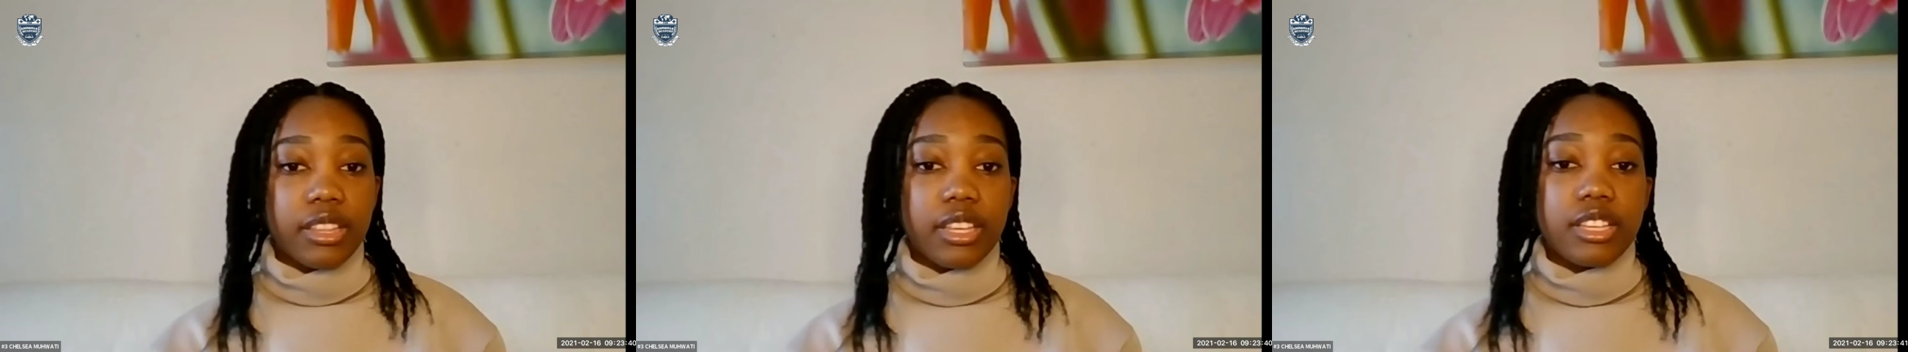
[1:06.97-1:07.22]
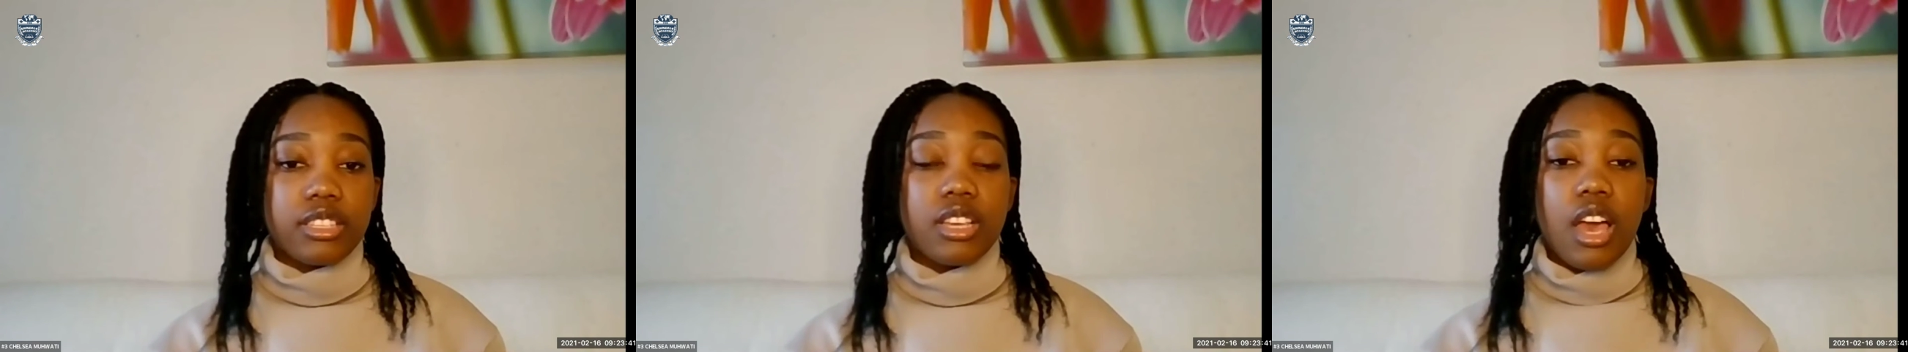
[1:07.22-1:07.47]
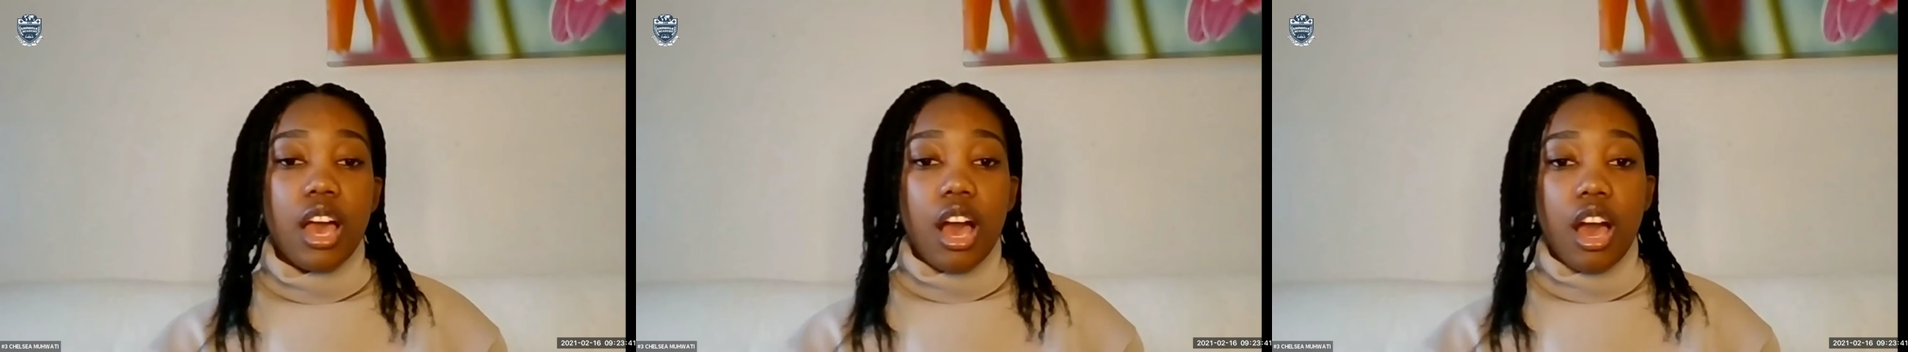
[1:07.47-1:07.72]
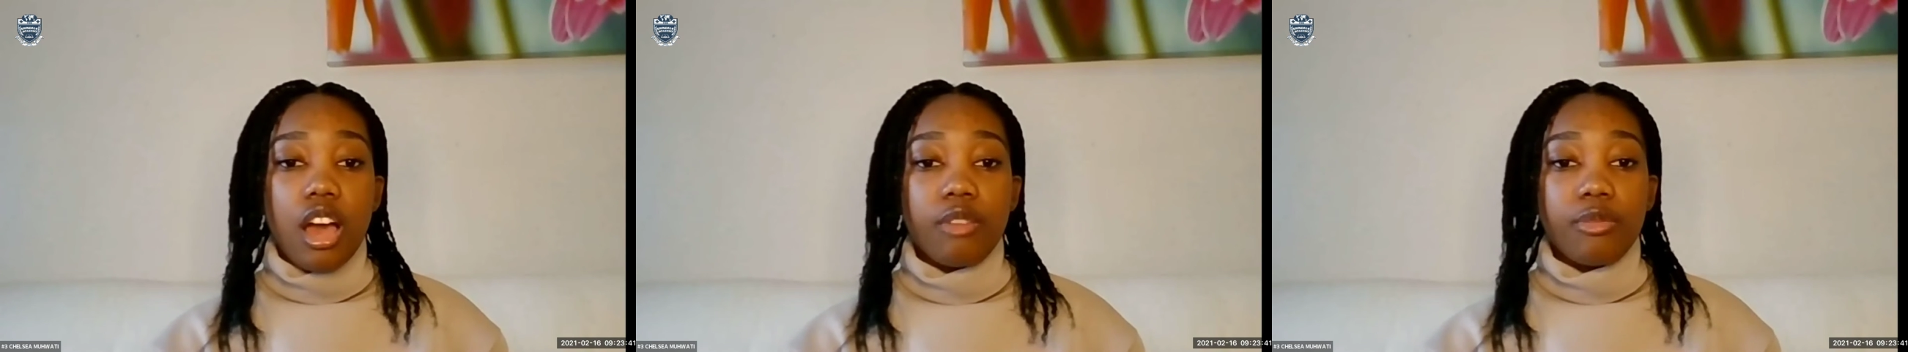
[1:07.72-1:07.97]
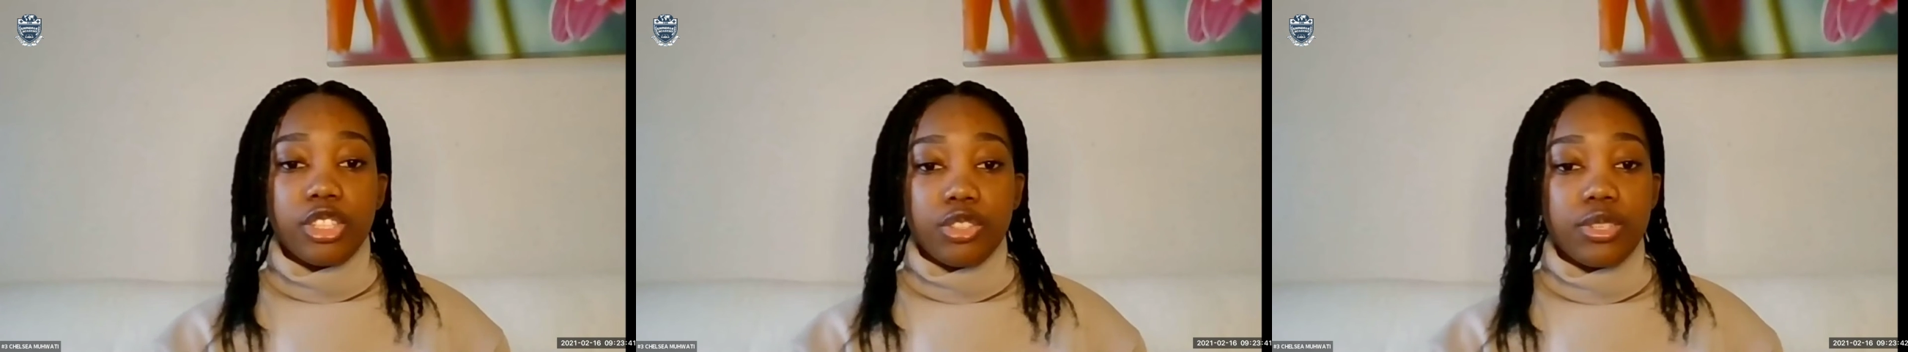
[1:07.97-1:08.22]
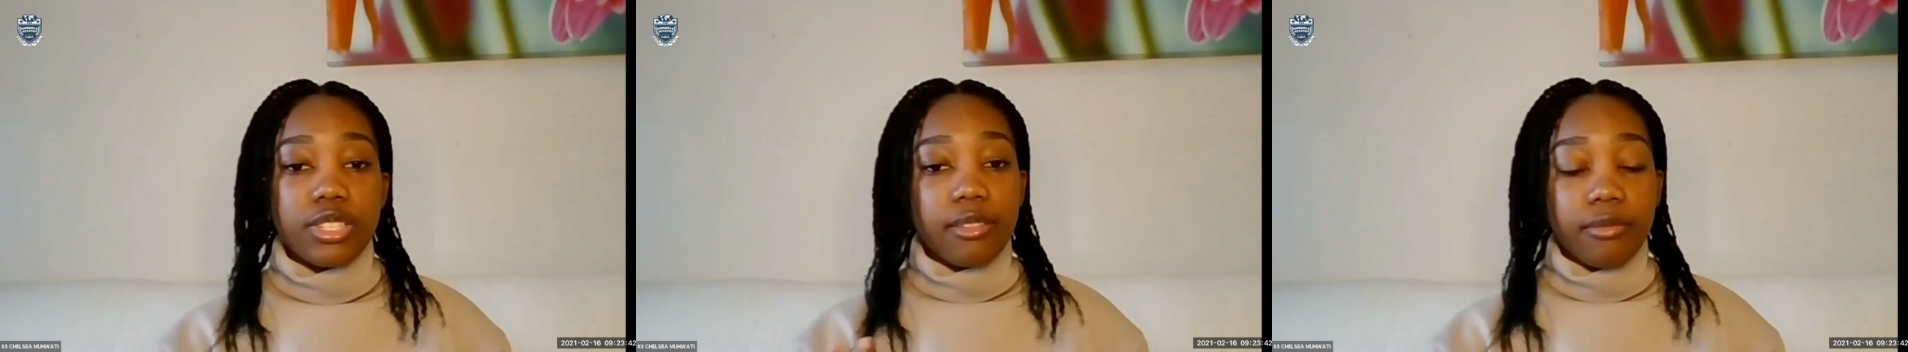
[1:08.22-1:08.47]
this are
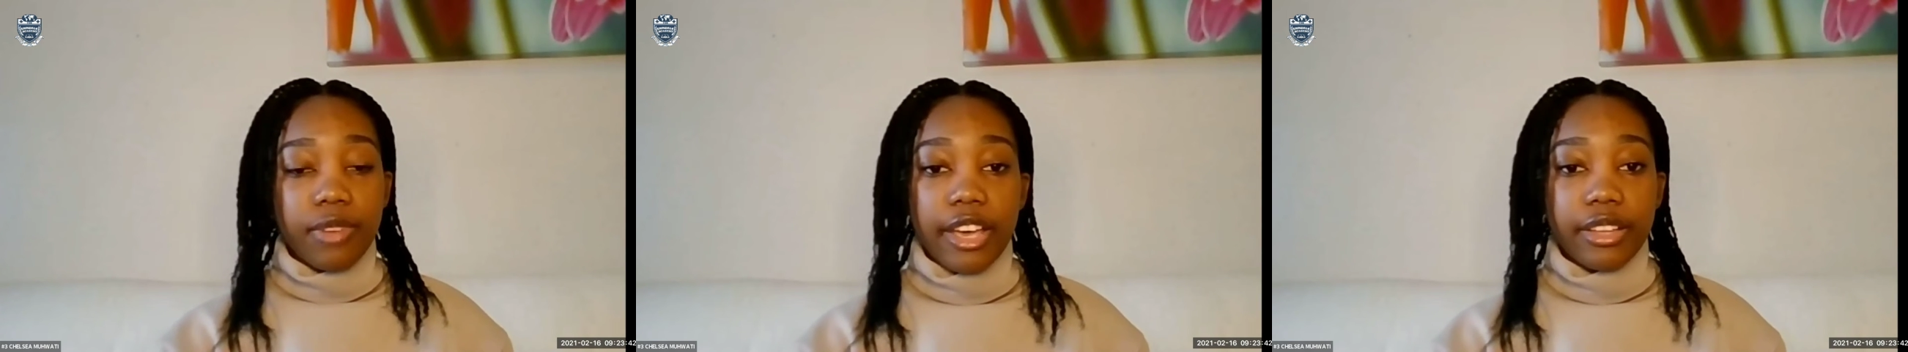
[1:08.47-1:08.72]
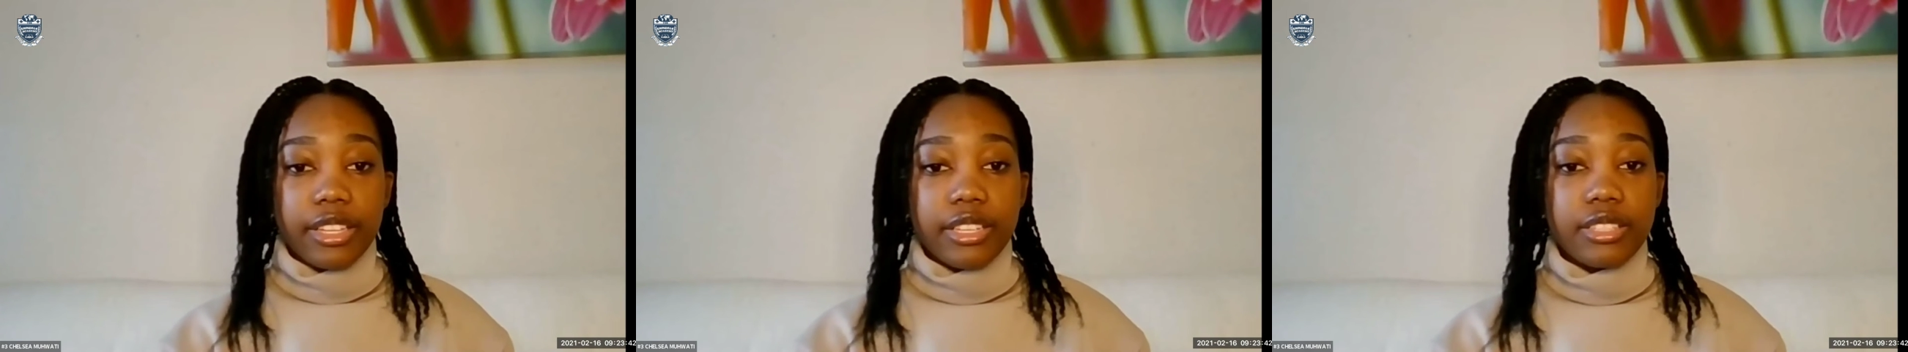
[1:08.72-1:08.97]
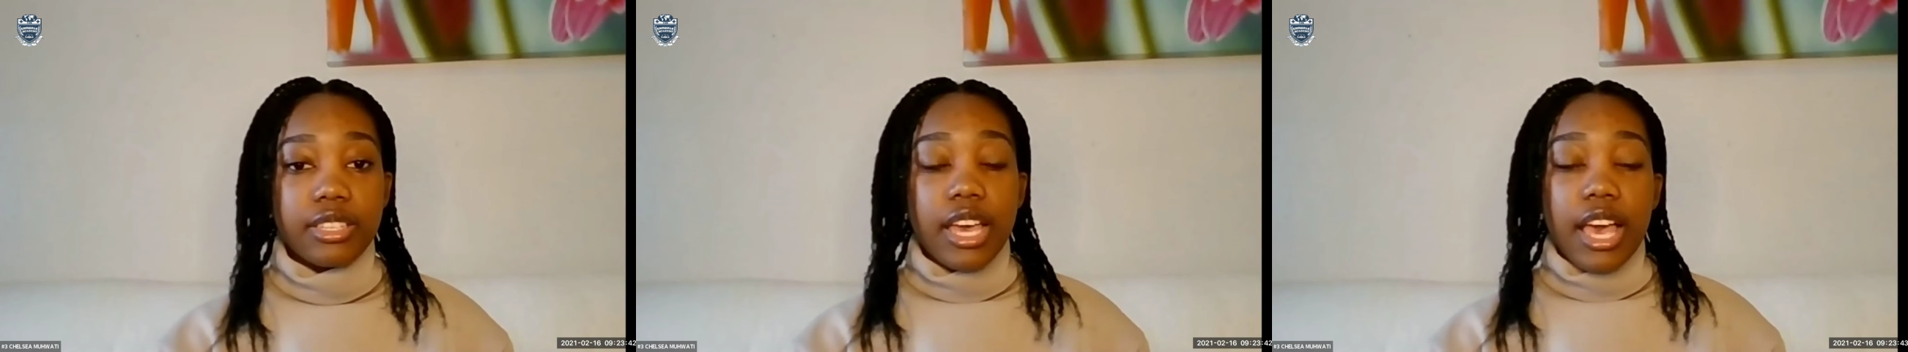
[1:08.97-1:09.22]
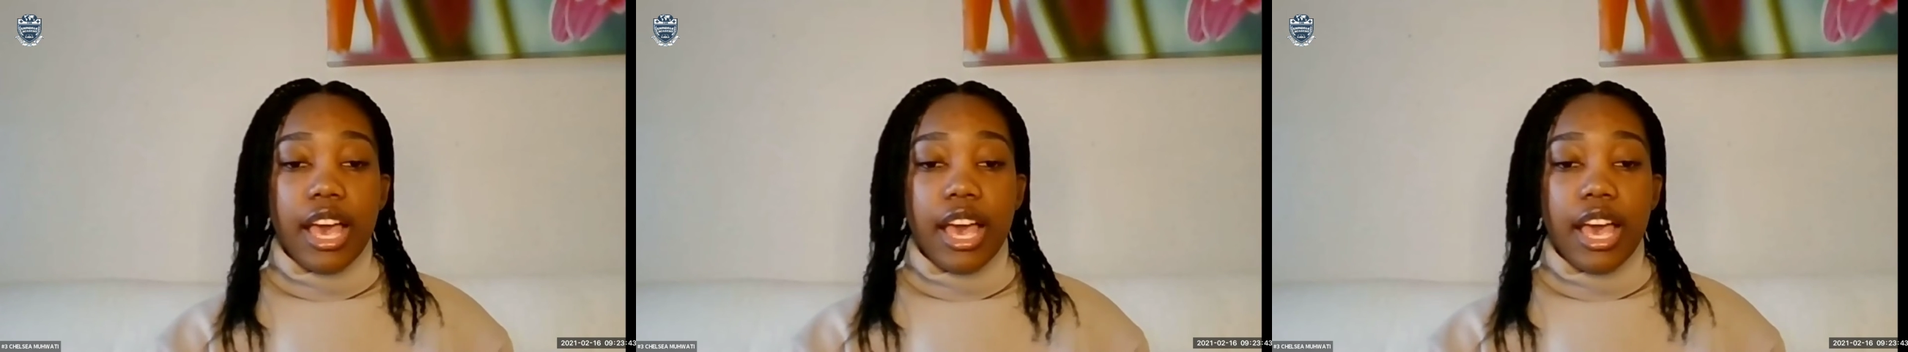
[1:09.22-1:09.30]
reducing violence.